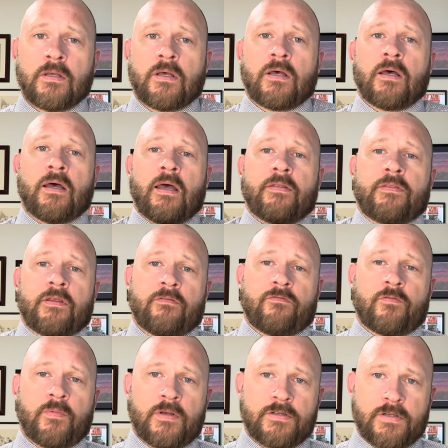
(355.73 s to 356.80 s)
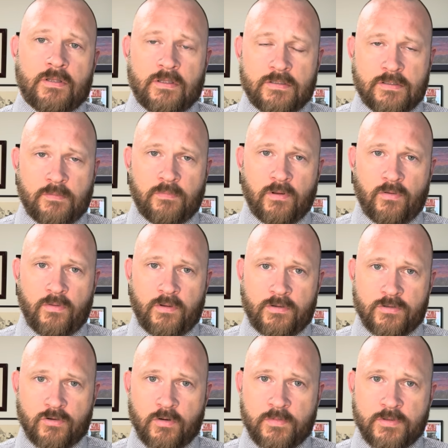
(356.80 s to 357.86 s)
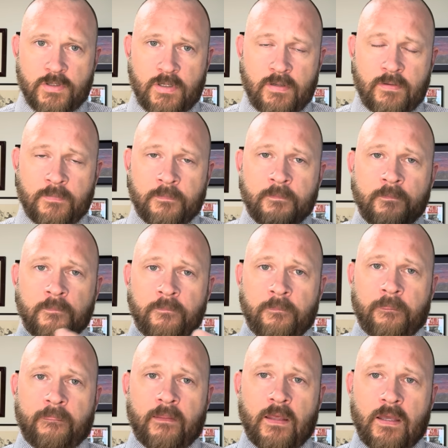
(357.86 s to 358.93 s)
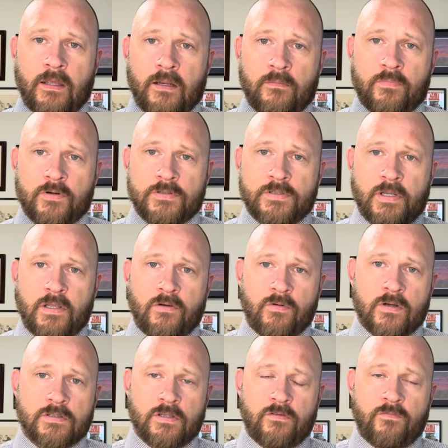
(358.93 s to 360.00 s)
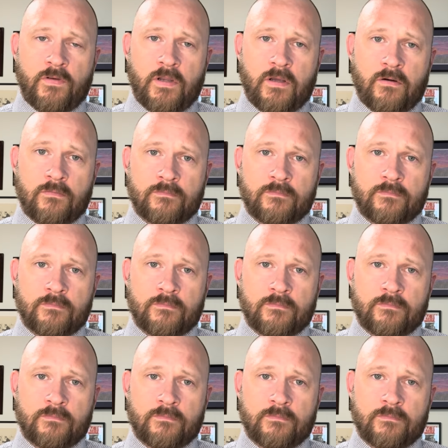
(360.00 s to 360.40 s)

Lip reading: at the information listed below in the description. And I appreciate you watching the video.